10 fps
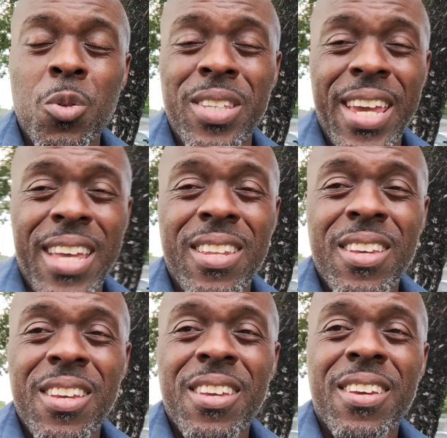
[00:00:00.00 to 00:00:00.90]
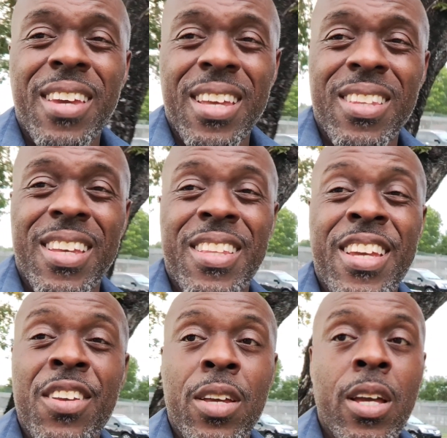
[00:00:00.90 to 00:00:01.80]
to his head, and then
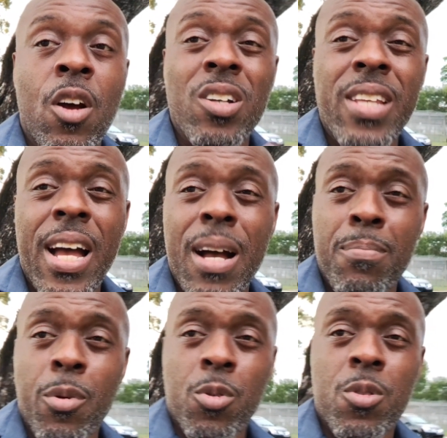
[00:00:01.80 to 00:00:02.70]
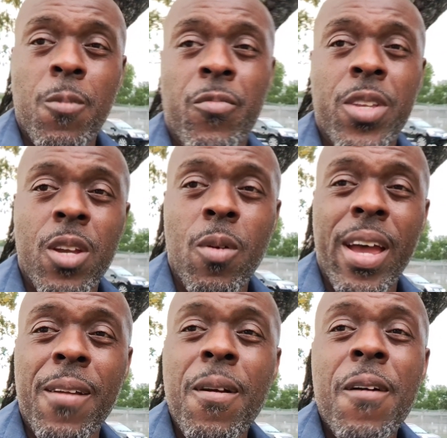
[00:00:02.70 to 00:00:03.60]
it, it caused that outburst, all
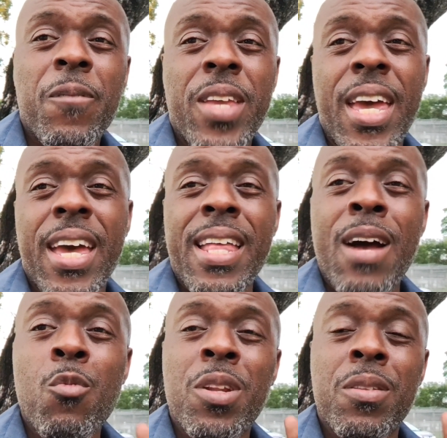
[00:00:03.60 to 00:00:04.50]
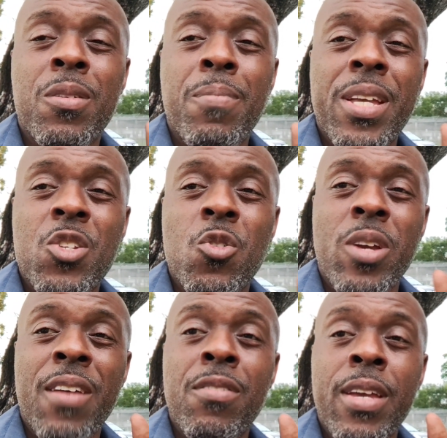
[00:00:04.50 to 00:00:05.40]
right? And I'm willing to bet
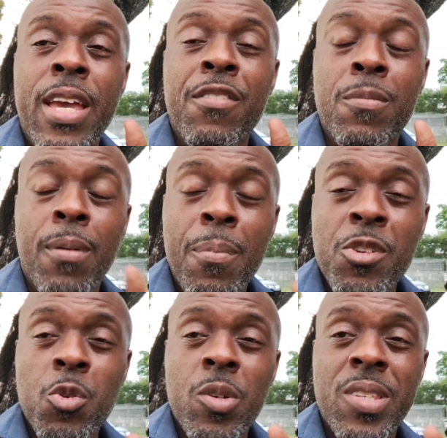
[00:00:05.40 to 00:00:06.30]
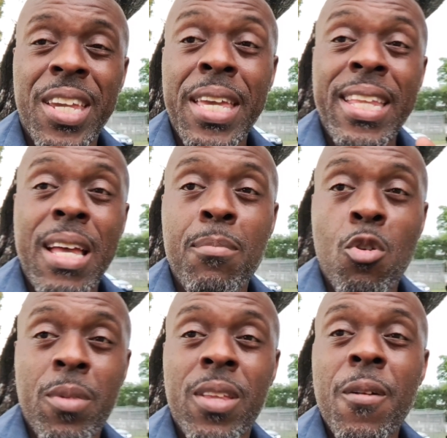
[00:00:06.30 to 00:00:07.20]
you, if, if his blood pressure was taken at that
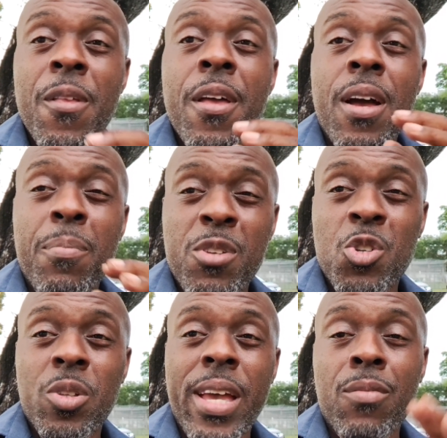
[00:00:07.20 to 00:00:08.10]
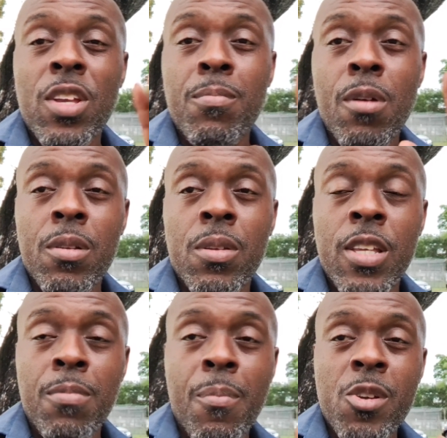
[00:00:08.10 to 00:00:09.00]
moment, I'm pretty sure that his blood,
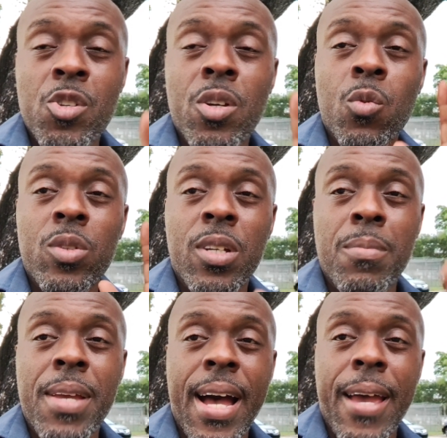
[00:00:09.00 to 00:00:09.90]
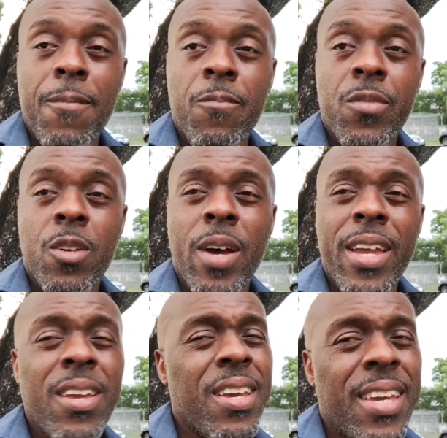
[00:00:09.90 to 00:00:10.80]
his blood pressure was going to be high, all
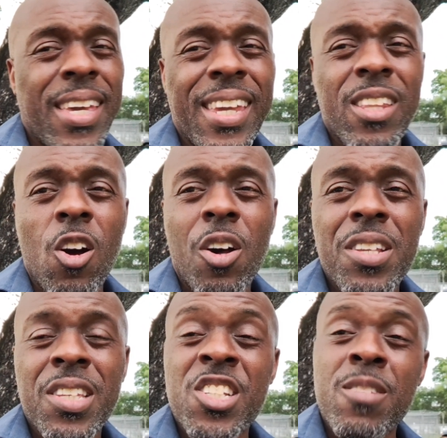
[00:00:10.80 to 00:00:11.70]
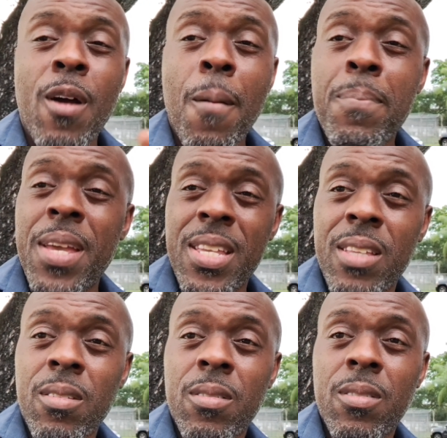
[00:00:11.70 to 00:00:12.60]
right? Again, all this is just my
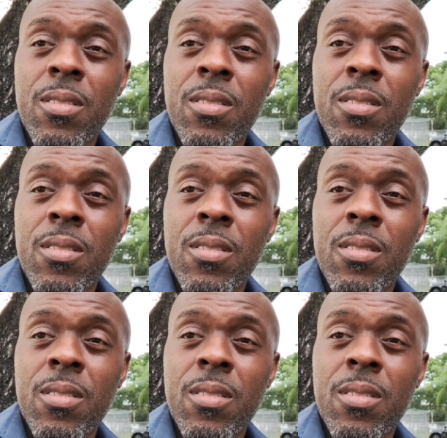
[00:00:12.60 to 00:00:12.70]
opinion